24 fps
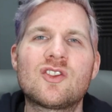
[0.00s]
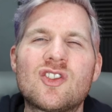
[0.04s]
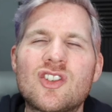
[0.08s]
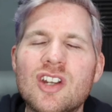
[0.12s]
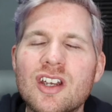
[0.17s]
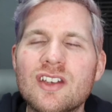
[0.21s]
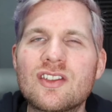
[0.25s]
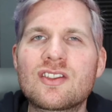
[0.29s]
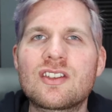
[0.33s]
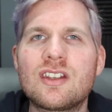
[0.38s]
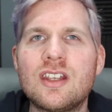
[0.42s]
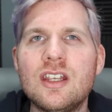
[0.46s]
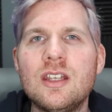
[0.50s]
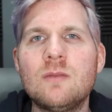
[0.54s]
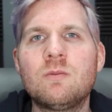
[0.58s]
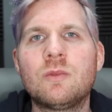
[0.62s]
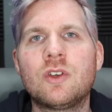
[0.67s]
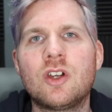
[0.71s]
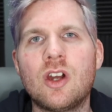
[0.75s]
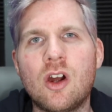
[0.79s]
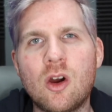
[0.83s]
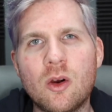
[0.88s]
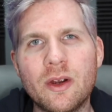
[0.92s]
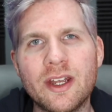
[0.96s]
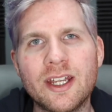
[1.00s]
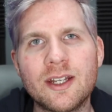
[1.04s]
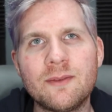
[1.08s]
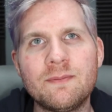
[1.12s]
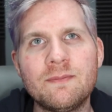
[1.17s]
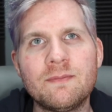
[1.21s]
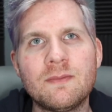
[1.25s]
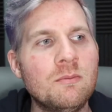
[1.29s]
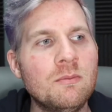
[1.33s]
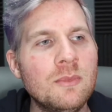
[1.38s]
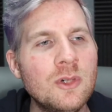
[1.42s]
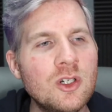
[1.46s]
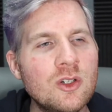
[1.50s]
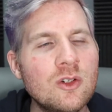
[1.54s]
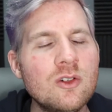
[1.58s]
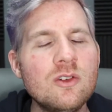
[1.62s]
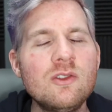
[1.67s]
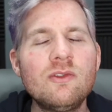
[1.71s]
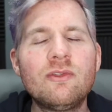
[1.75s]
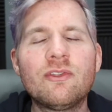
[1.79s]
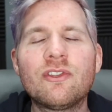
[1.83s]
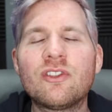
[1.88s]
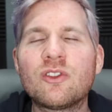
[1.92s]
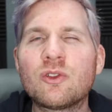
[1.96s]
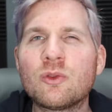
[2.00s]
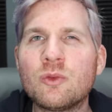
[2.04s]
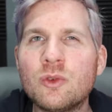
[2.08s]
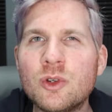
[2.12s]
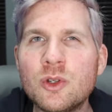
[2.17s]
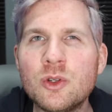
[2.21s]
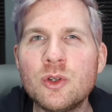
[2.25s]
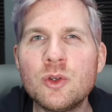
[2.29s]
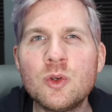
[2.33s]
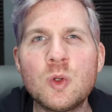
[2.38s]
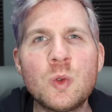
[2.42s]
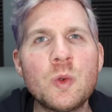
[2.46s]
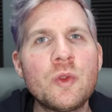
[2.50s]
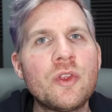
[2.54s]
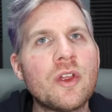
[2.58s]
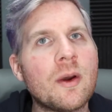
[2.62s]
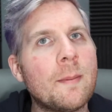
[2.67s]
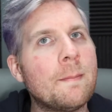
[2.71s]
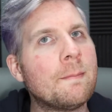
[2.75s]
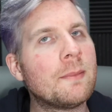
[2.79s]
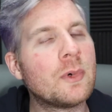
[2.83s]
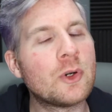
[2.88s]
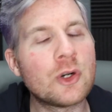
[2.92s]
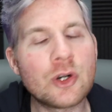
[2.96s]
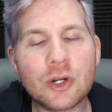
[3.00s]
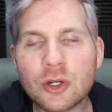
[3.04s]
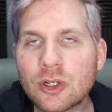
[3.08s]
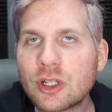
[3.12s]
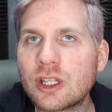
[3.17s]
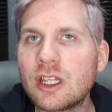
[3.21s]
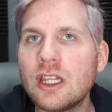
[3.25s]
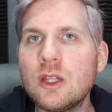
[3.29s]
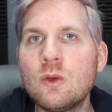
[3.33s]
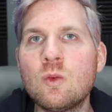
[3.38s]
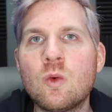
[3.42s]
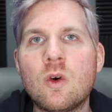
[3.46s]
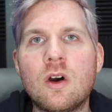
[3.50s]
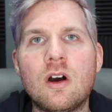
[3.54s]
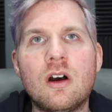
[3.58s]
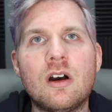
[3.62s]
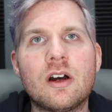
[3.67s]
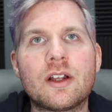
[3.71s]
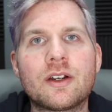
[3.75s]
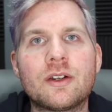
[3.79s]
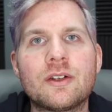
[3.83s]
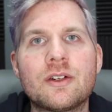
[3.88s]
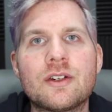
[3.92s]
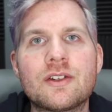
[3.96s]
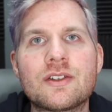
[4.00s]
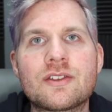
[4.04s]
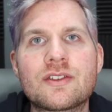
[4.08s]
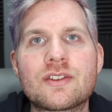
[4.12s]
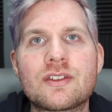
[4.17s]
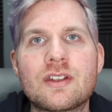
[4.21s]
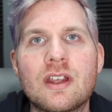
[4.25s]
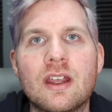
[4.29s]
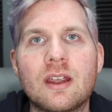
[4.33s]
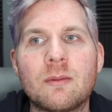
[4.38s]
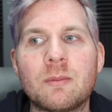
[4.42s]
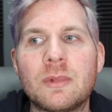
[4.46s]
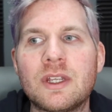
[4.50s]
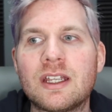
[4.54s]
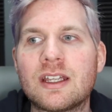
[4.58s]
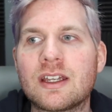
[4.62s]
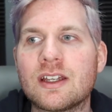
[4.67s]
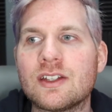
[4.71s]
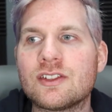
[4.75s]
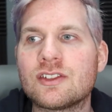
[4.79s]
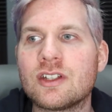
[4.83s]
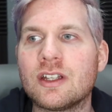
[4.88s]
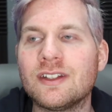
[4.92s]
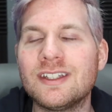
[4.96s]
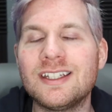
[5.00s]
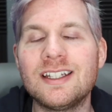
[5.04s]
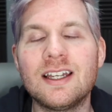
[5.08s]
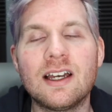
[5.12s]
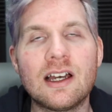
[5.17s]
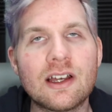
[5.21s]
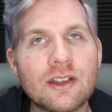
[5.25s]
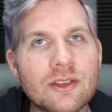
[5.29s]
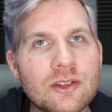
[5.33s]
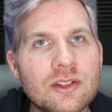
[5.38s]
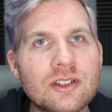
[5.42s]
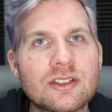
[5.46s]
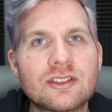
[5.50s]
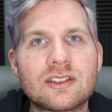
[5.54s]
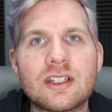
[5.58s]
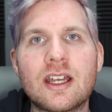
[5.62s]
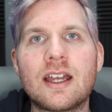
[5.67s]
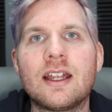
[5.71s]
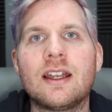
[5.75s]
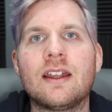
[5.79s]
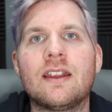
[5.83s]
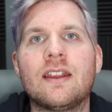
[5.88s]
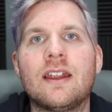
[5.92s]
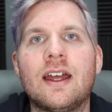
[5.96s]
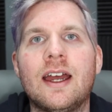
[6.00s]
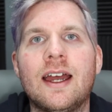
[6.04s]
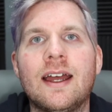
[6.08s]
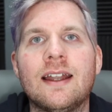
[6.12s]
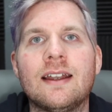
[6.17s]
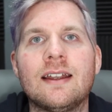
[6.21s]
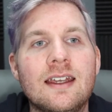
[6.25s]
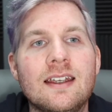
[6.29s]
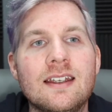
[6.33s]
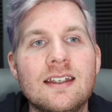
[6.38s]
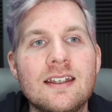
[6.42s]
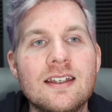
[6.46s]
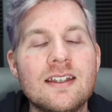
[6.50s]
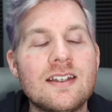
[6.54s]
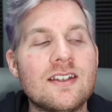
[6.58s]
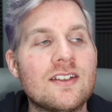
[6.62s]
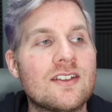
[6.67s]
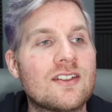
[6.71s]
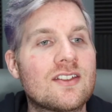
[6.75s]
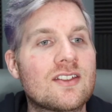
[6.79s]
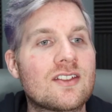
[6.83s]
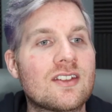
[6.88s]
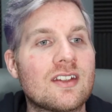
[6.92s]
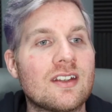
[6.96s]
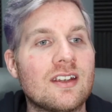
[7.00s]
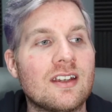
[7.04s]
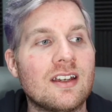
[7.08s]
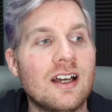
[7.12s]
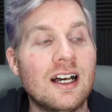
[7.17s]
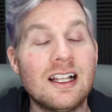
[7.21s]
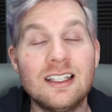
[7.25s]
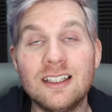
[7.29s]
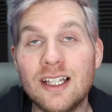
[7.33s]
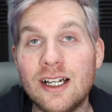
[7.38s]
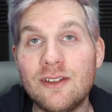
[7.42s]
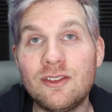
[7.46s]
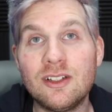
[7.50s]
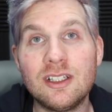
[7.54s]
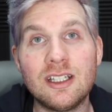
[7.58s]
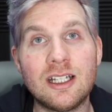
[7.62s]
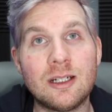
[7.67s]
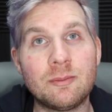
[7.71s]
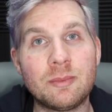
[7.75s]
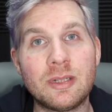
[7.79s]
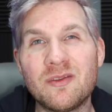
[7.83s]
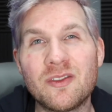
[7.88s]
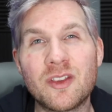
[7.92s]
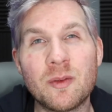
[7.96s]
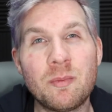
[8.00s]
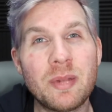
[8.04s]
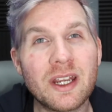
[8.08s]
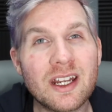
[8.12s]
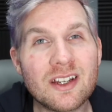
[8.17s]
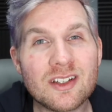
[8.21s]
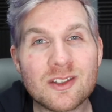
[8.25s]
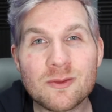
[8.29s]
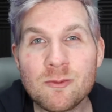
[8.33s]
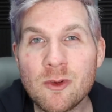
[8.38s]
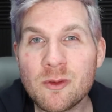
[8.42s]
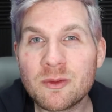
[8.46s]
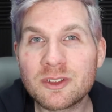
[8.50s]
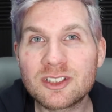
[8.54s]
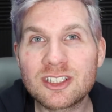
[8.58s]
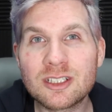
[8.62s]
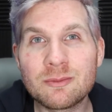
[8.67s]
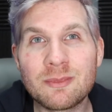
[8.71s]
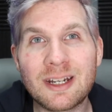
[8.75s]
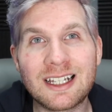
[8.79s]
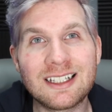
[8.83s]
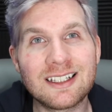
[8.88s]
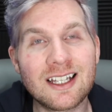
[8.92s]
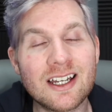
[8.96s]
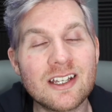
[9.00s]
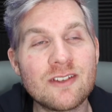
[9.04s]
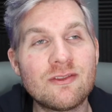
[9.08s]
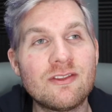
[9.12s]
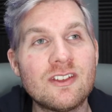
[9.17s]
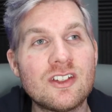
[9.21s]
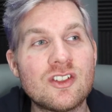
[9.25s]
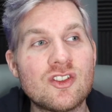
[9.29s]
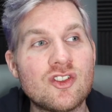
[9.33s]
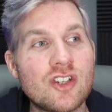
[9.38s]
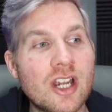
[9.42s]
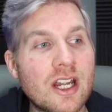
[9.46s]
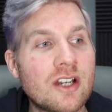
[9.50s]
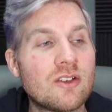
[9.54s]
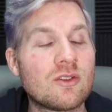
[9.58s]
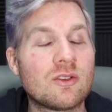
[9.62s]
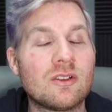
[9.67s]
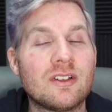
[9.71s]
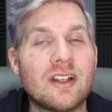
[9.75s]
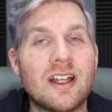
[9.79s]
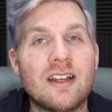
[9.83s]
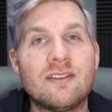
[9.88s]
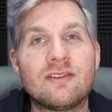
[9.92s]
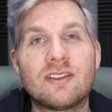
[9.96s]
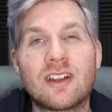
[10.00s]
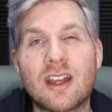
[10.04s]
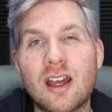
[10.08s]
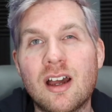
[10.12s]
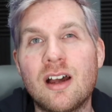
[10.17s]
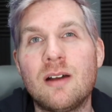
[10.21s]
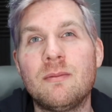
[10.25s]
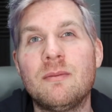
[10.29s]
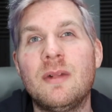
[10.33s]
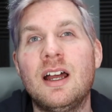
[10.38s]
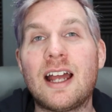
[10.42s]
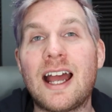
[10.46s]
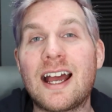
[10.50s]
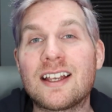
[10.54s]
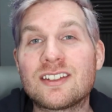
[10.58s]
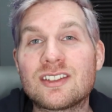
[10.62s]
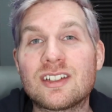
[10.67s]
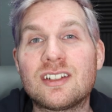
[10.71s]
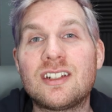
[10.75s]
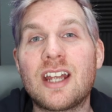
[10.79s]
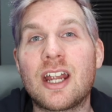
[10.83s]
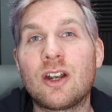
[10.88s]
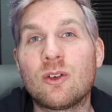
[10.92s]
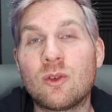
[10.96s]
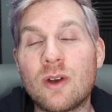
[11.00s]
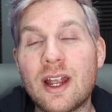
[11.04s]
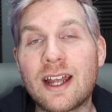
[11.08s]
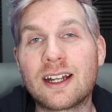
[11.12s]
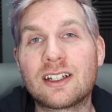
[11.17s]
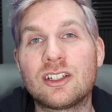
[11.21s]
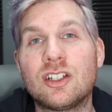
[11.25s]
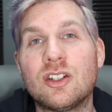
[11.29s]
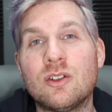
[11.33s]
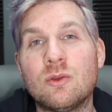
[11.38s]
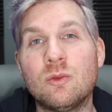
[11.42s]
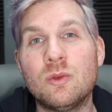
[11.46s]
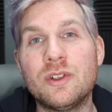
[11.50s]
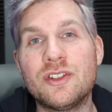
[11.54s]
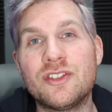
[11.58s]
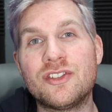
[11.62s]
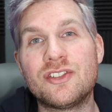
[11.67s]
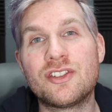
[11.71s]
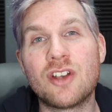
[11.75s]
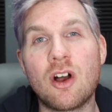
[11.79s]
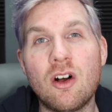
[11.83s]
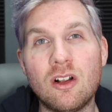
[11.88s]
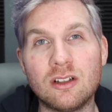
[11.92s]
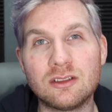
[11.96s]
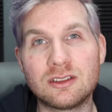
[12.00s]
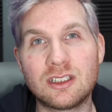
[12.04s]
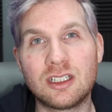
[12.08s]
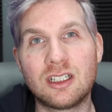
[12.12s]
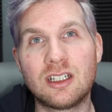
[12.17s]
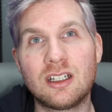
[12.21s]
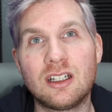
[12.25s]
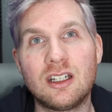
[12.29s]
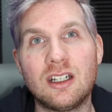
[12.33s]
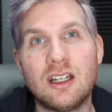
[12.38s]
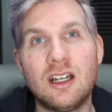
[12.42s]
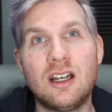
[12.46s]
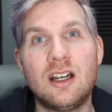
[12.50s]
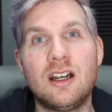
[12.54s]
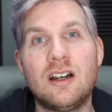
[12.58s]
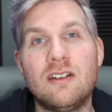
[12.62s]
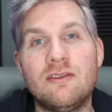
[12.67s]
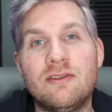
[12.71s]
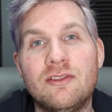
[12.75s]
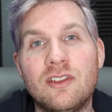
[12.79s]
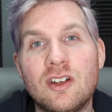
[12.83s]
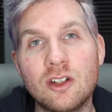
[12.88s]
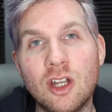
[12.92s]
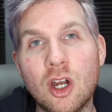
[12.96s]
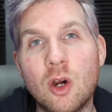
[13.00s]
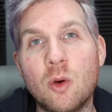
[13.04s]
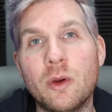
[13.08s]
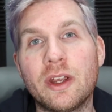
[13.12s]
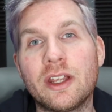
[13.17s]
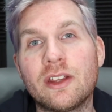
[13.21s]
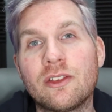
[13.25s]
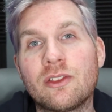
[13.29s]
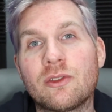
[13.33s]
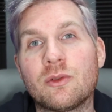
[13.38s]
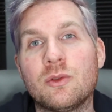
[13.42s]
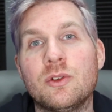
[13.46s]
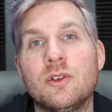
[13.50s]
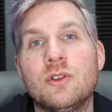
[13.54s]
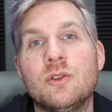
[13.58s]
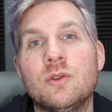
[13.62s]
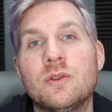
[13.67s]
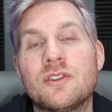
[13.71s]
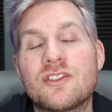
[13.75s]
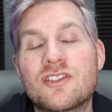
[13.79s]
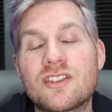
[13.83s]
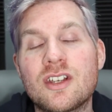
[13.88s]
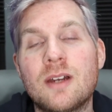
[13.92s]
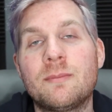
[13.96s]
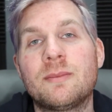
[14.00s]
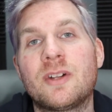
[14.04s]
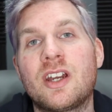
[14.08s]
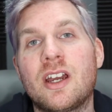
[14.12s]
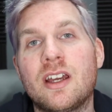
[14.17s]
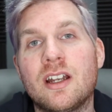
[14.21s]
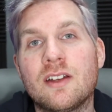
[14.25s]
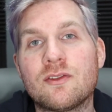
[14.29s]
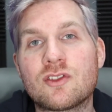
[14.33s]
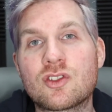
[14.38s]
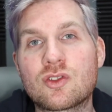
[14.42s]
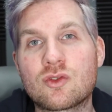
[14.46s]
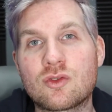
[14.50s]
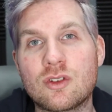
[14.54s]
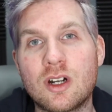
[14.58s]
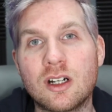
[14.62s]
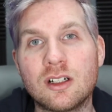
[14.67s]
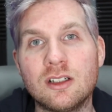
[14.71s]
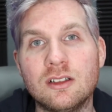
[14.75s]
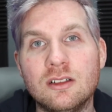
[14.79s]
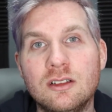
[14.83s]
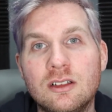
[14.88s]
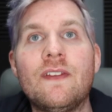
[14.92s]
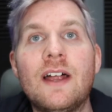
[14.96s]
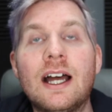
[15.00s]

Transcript: Just keep going. Move through the murky waters, because on the other side of that is a level up. The biggest moments in my life in general have come as a direct result of going through some kind of struggle.